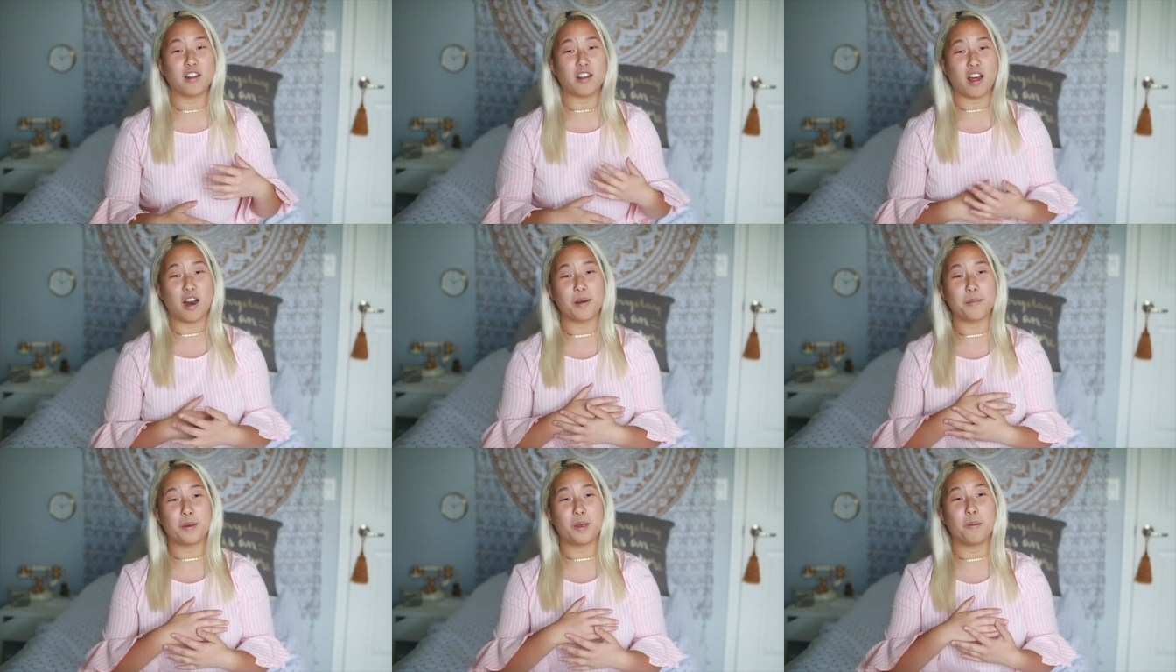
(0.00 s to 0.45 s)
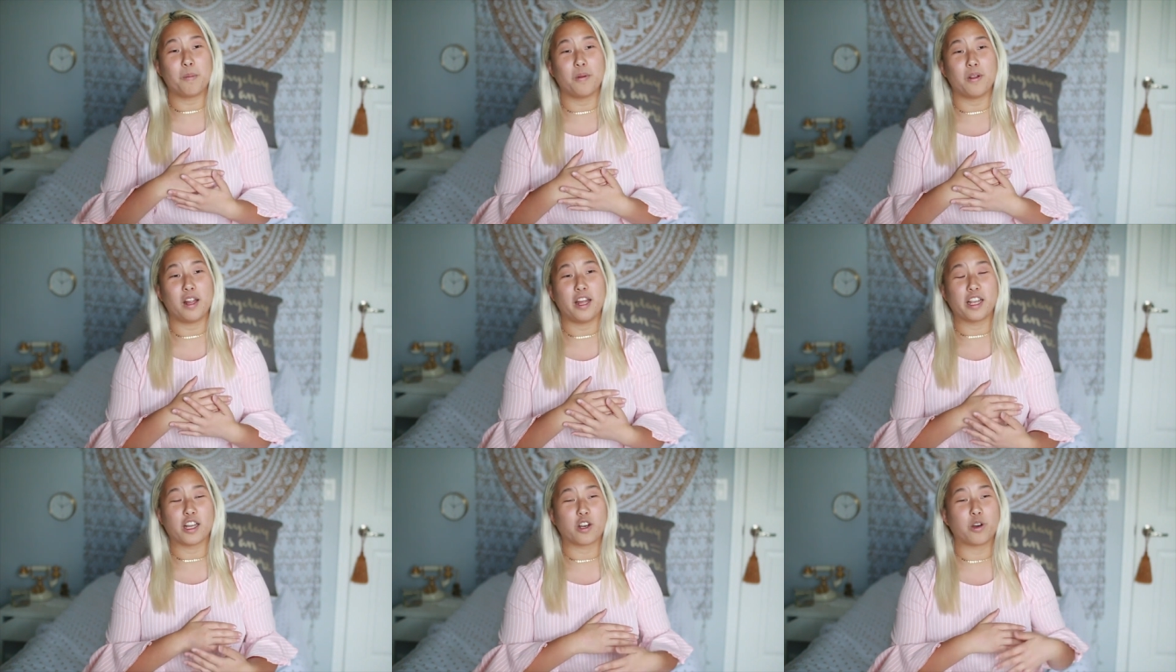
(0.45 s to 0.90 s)
a lot of people
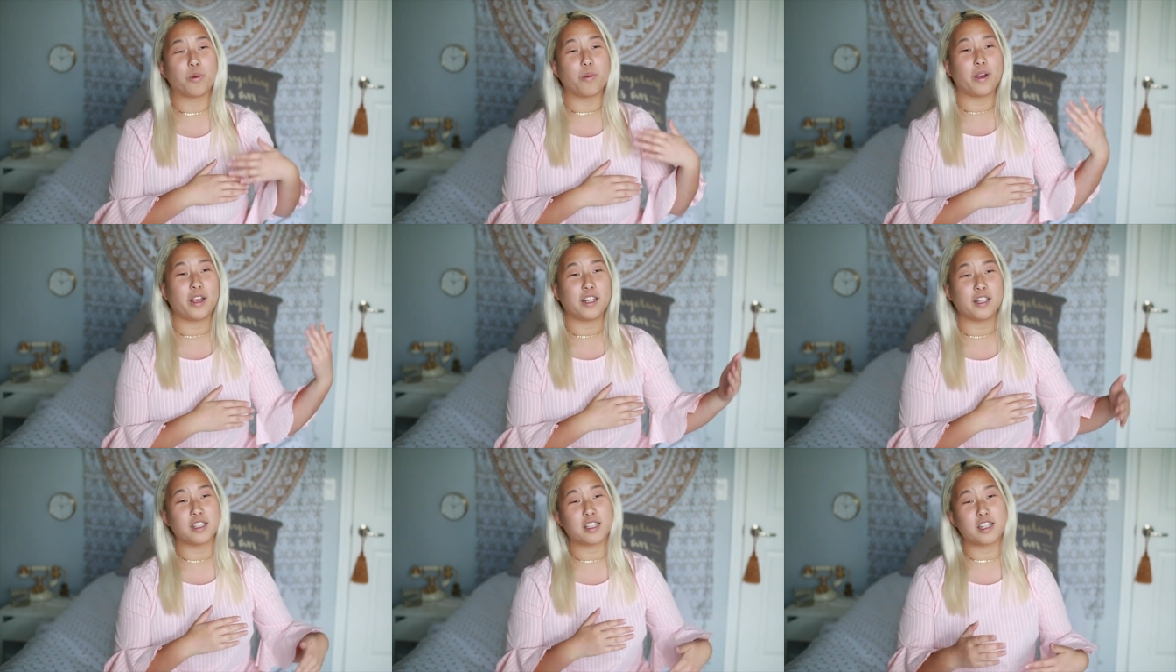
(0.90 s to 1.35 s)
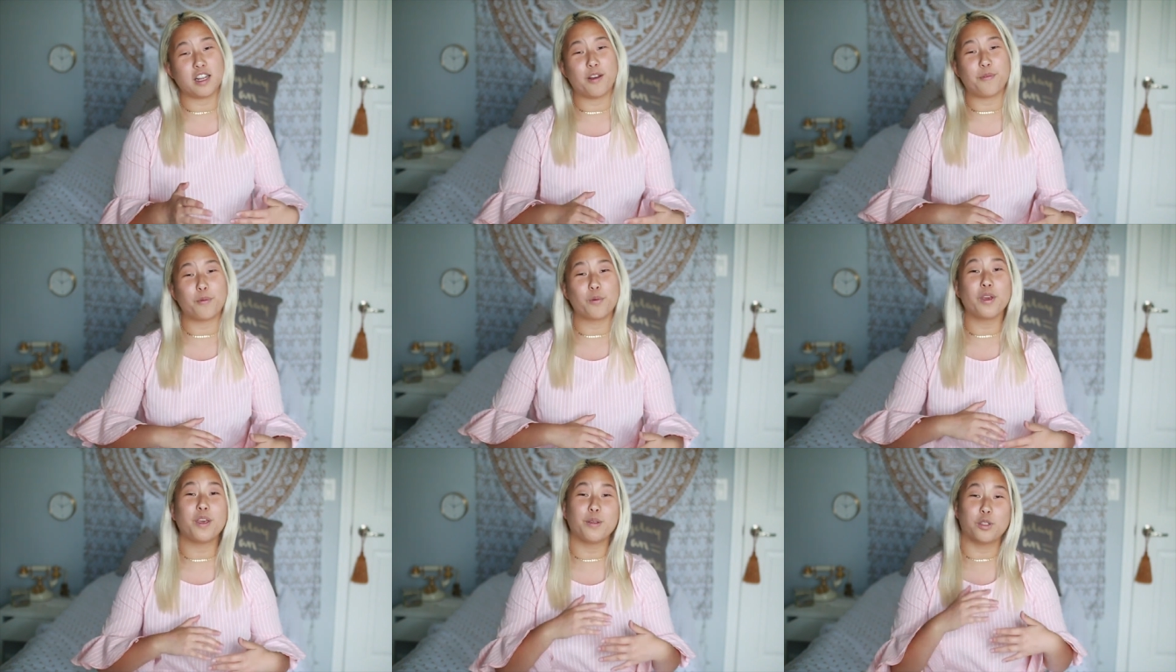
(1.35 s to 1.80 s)
like quit and
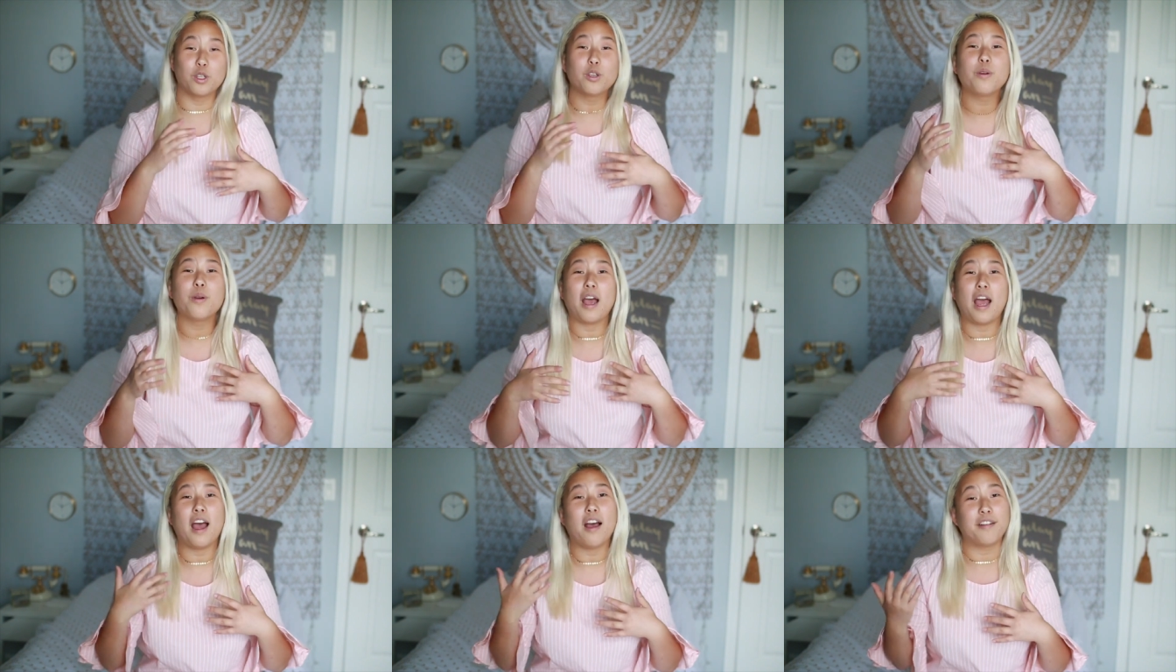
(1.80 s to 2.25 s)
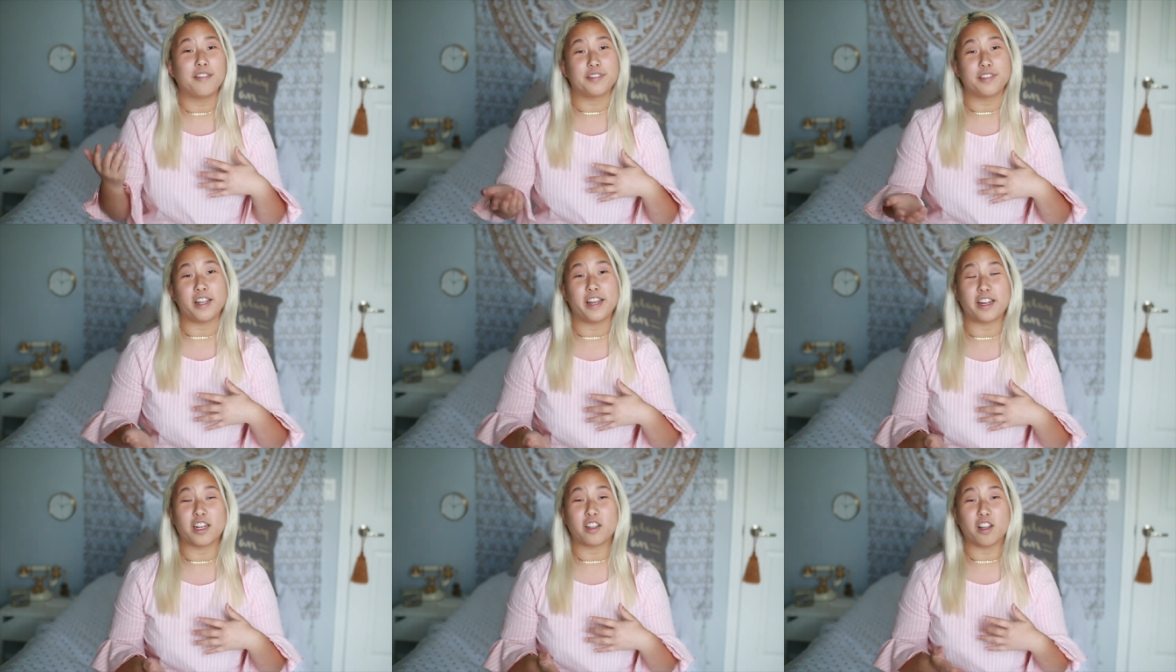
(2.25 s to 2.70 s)
stuff. We do have
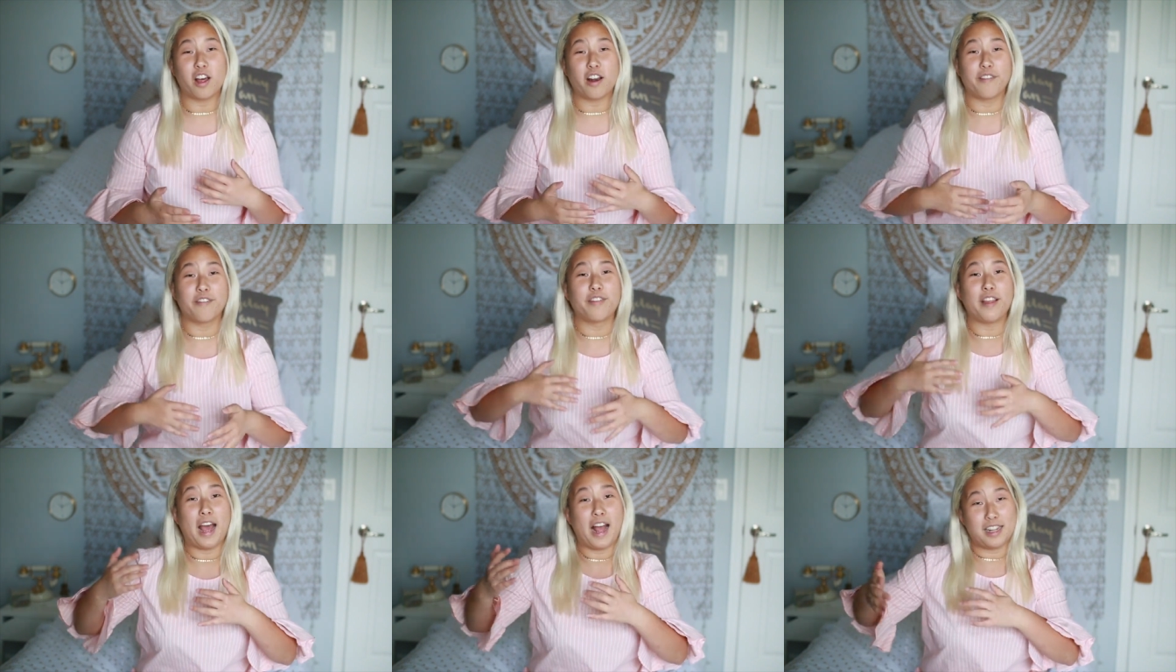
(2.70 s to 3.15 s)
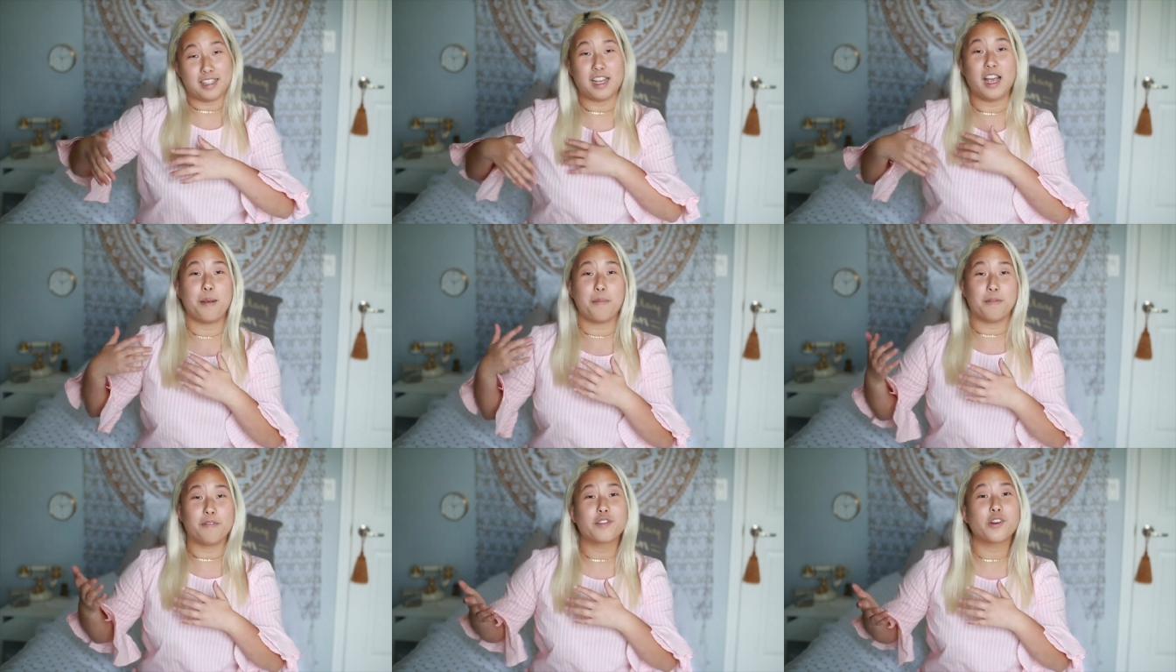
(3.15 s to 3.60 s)
like a lot of that
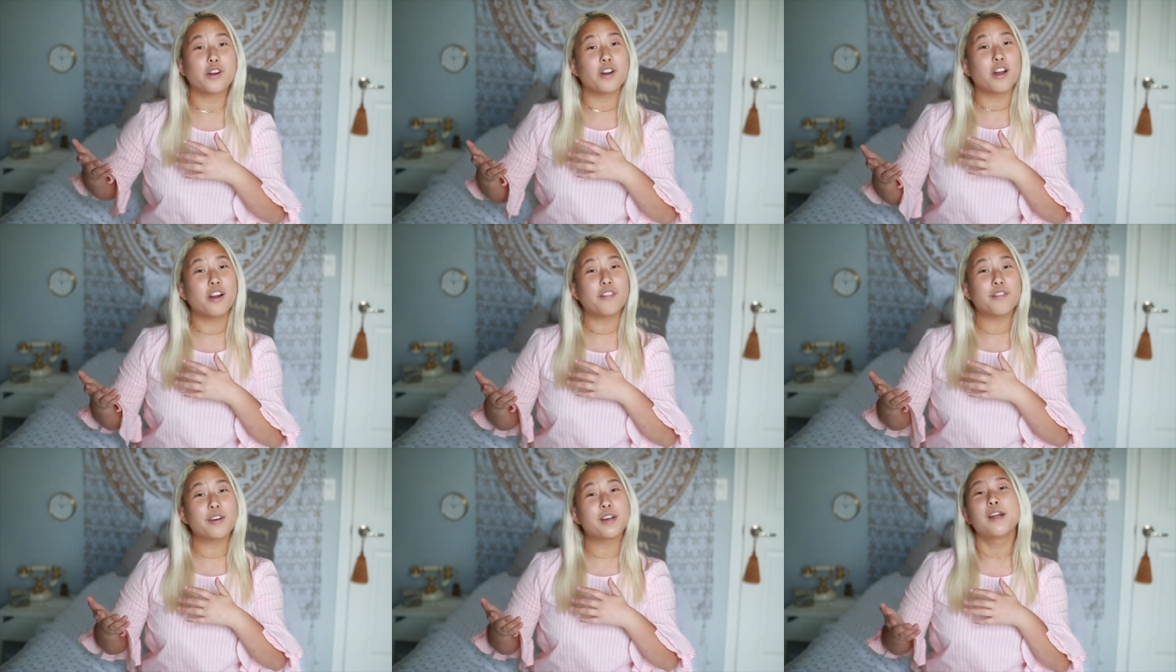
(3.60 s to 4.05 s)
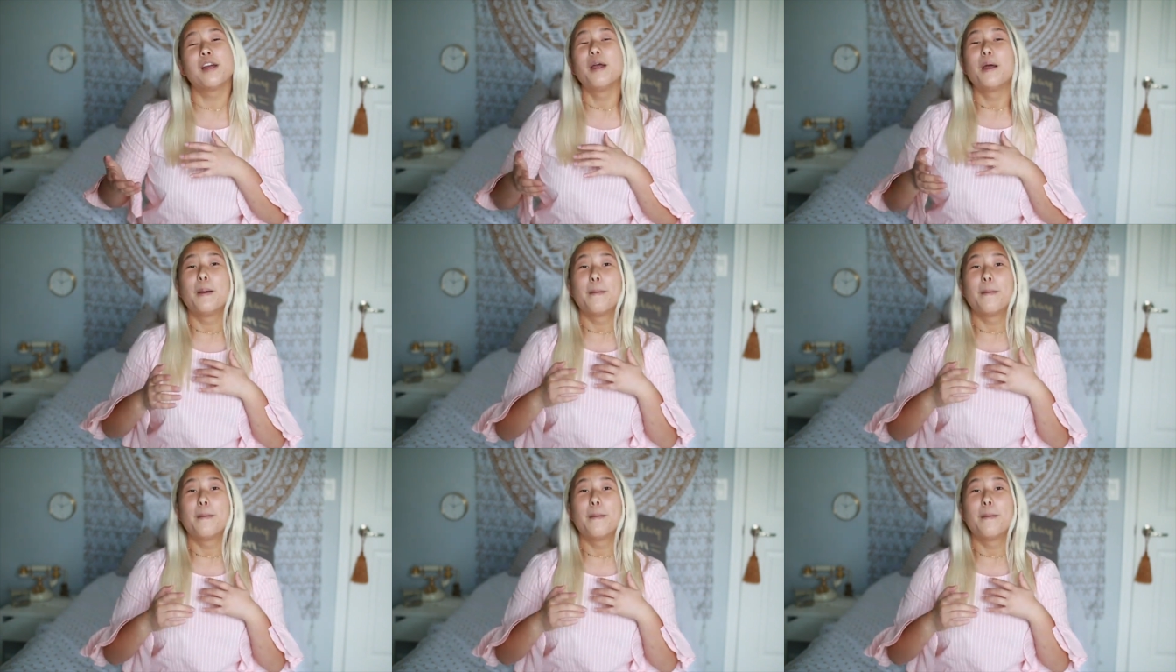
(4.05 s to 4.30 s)
type of turnover,